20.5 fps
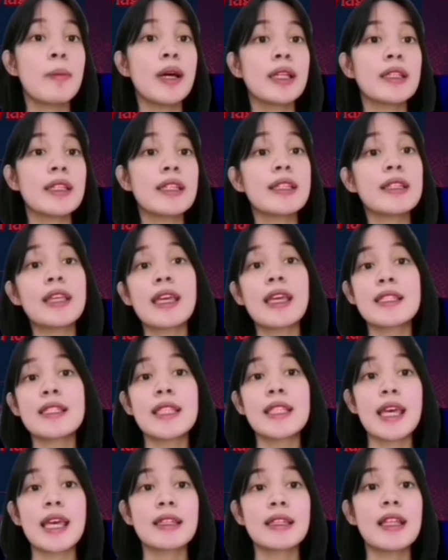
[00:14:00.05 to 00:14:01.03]
but it can
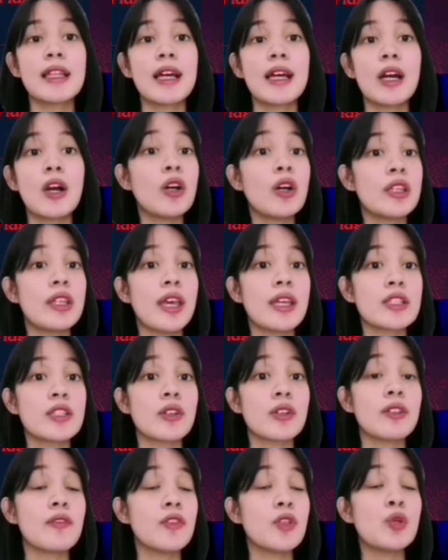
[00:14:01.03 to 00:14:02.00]
set the
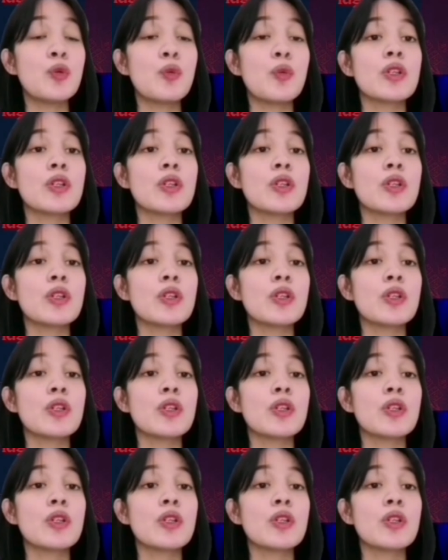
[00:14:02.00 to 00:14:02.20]
audience or the